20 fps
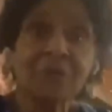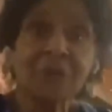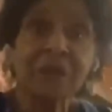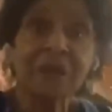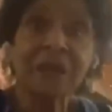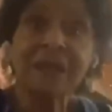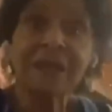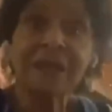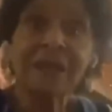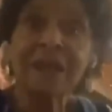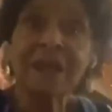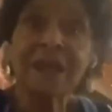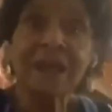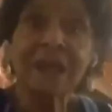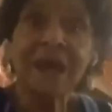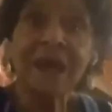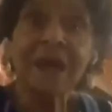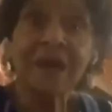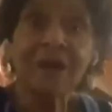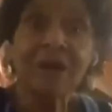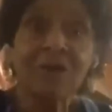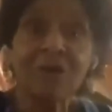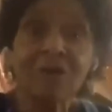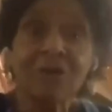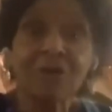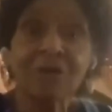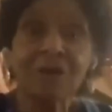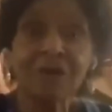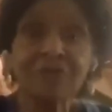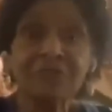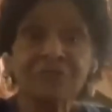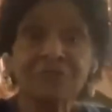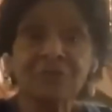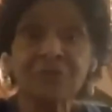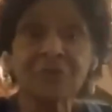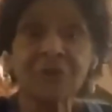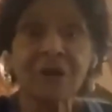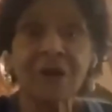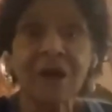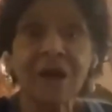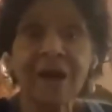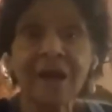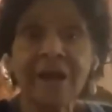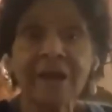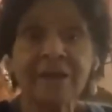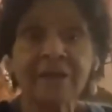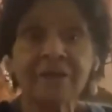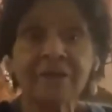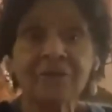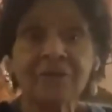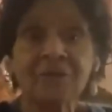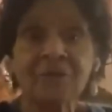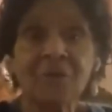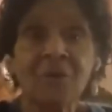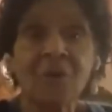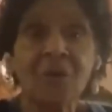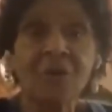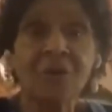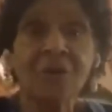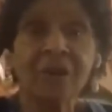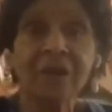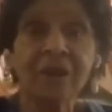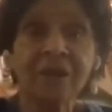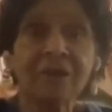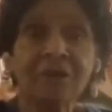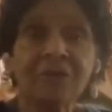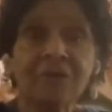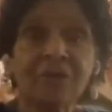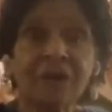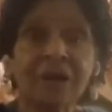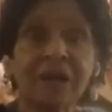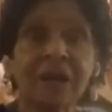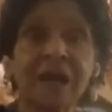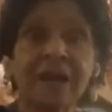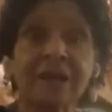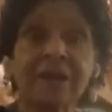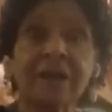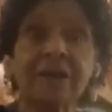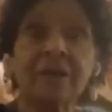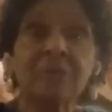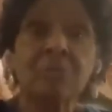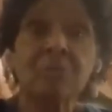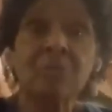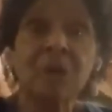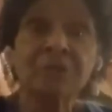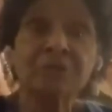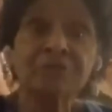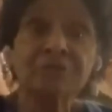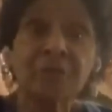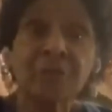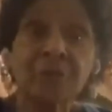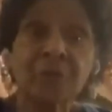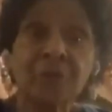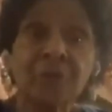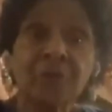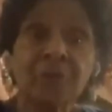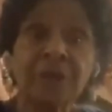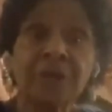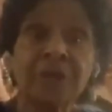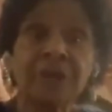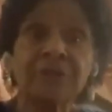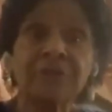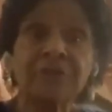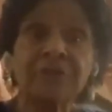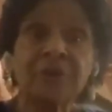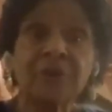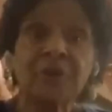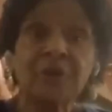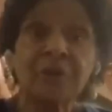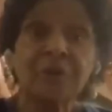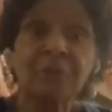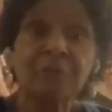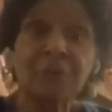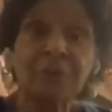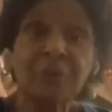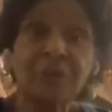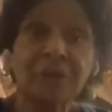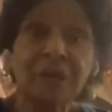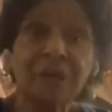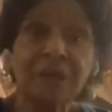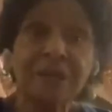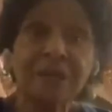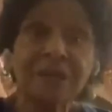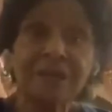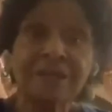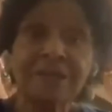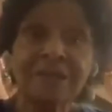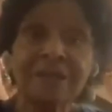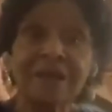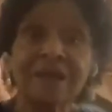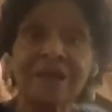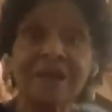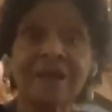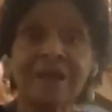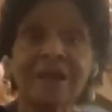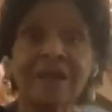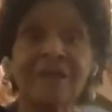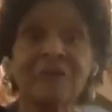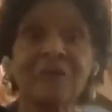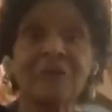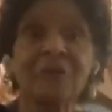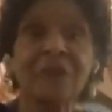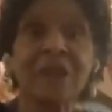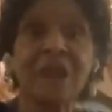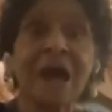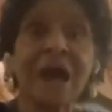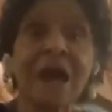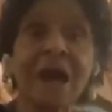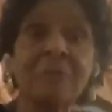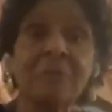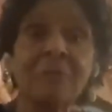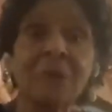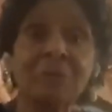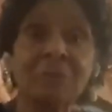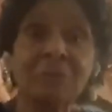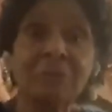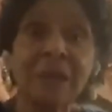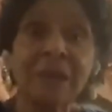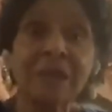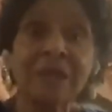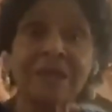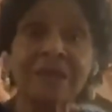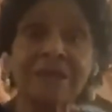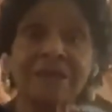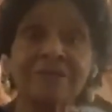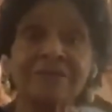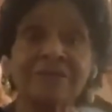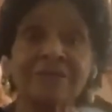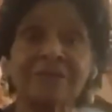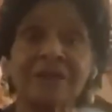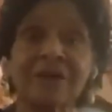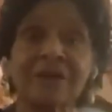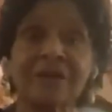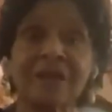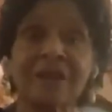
so they didn't like all that. So I had to do all that cooking. I did mustard green, turnip green, lima beans,